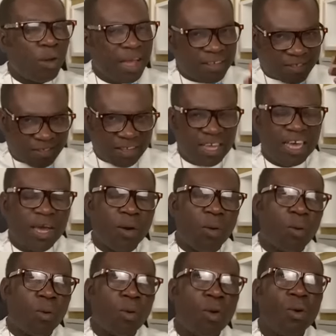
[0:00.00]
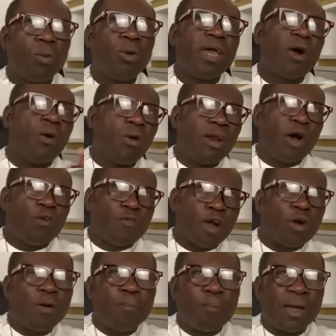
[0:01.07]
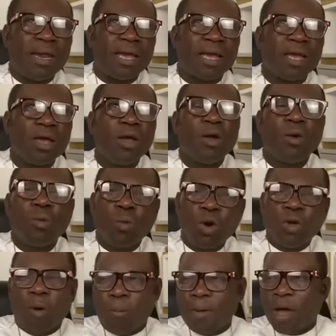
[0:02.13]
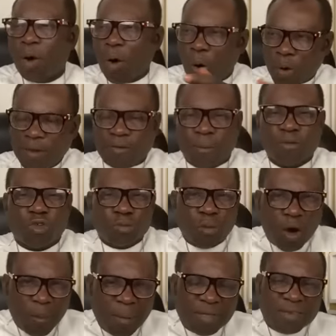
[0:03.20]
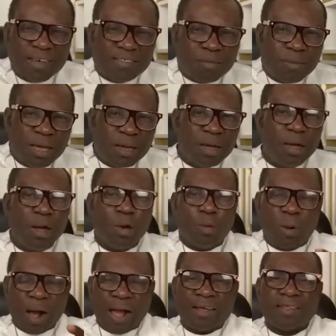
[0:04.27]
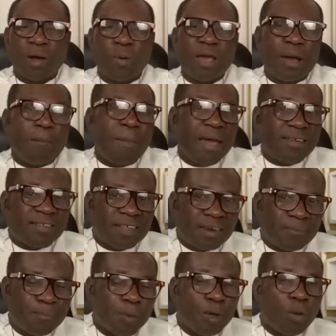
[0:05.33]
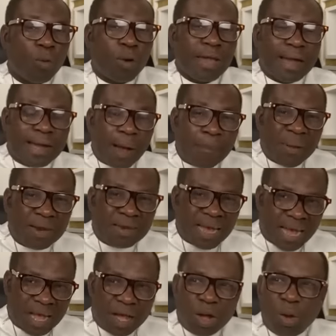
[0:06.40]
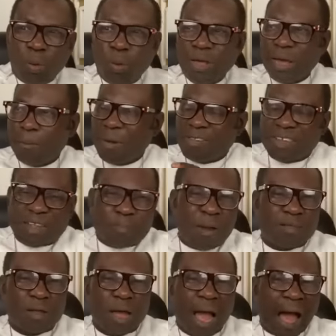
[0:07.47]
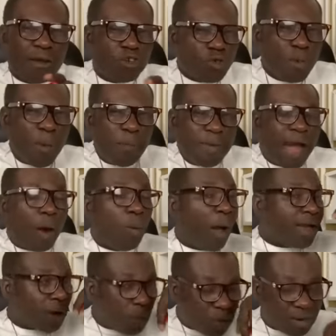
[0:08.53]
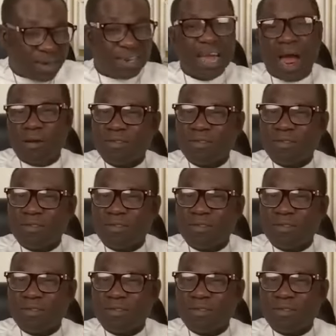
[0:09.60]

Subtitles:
We are CEO. We are owner of a company. We will be owning some small business. Be one castle. We are a mason. We are a carpenter. We are a business person. You may be aware. You want to